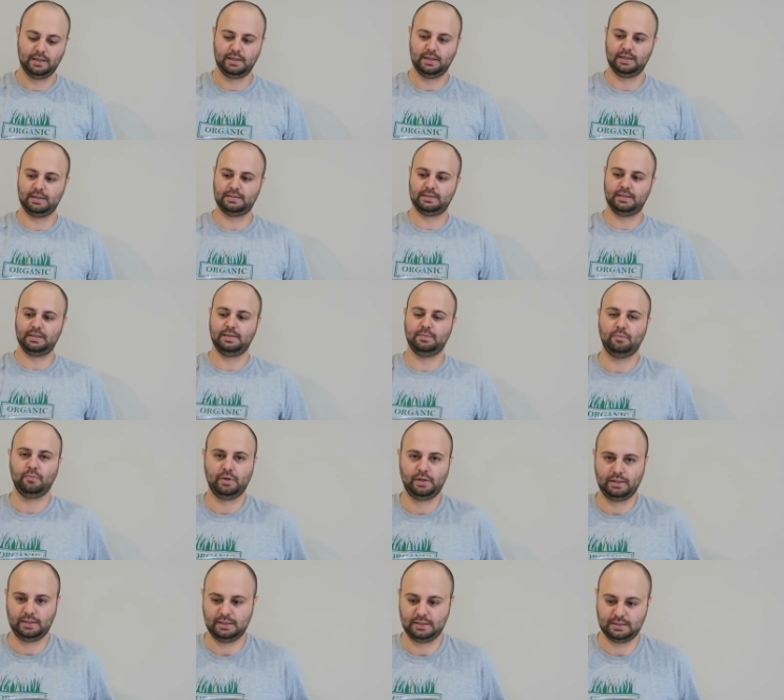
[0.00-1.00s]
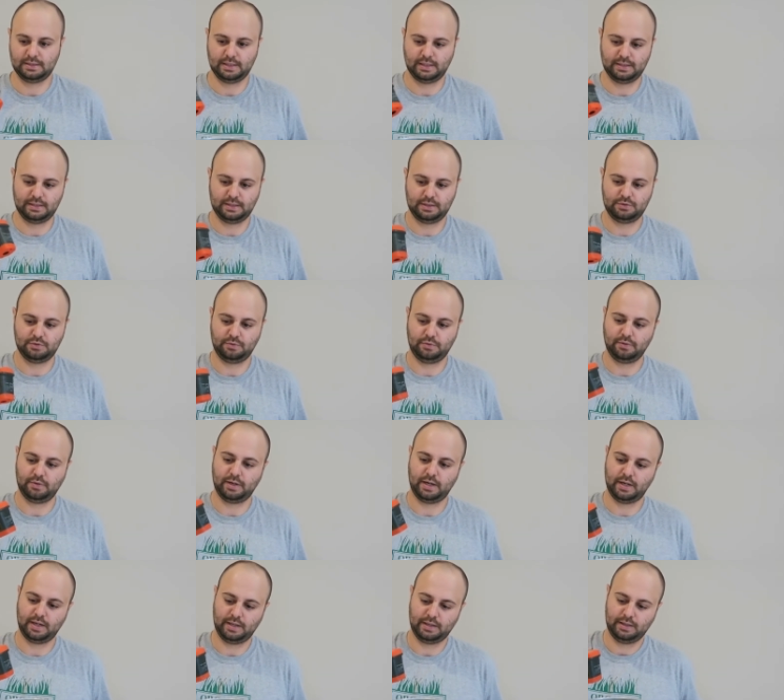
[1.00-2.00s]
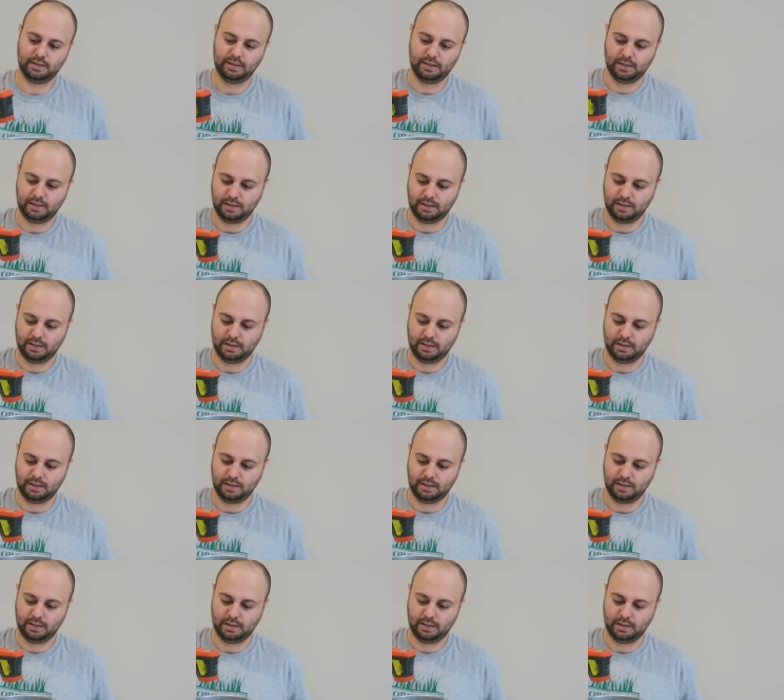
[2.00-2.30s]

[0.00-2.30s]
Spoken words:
It's one of these digital kind.